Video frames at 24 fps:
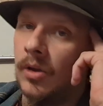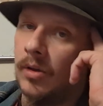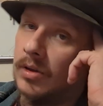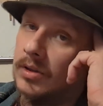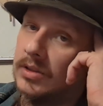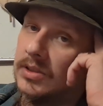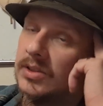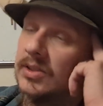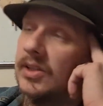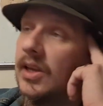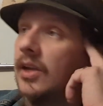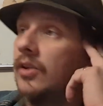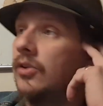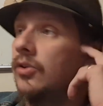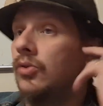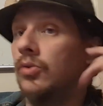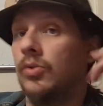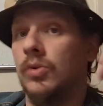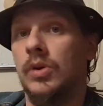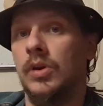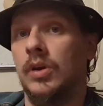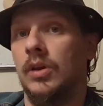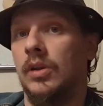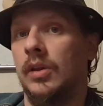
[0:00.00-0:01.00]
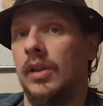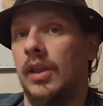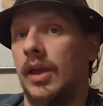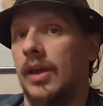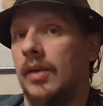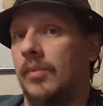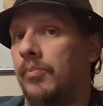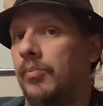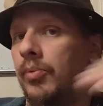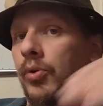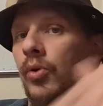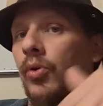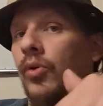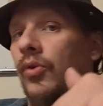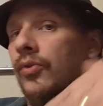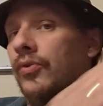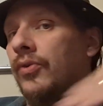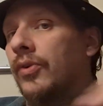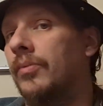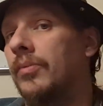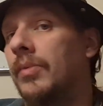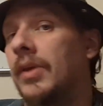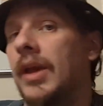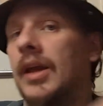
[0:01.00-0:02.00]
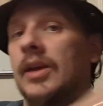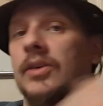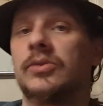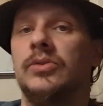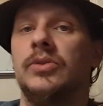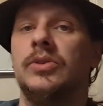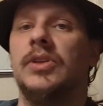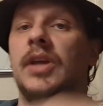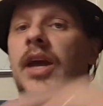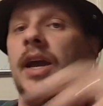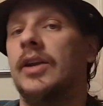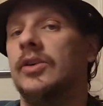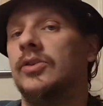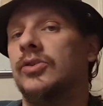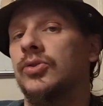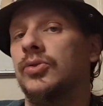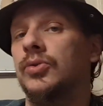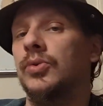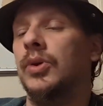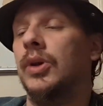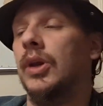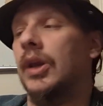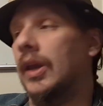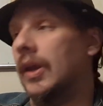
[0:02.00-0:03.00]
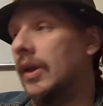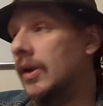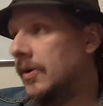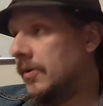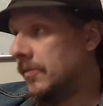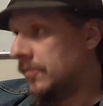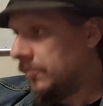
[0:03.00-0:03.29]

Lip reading: Instead, you could like pull from the extra attack tree.